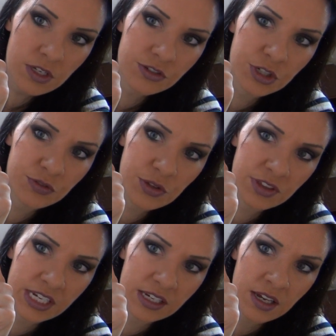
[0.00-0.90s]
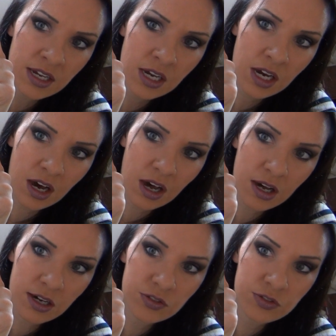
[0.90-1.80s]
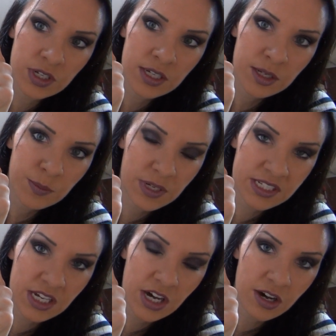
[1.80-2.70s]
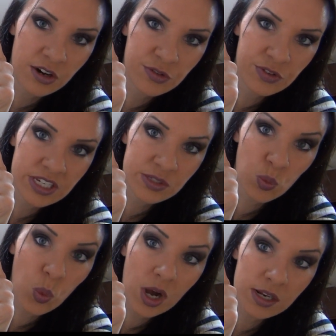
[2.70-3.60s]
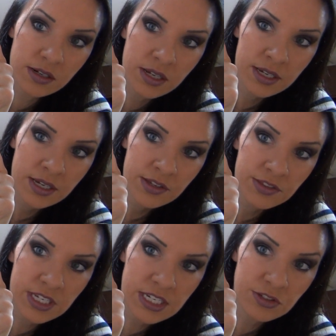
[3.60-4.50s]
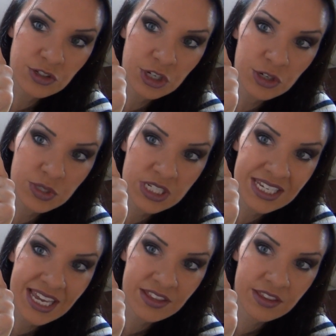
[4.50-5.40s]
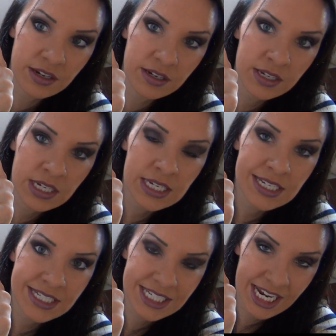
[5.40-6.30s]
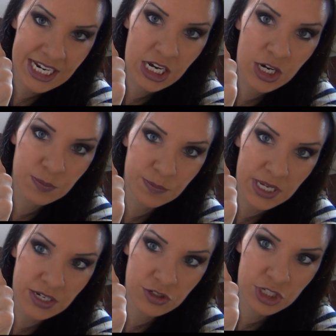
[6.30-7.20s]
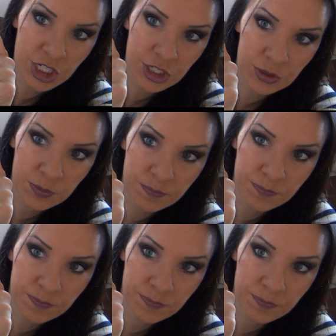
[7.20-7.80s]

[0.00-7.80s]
So if you think a half plus a half is 1, these two together take up beat 2.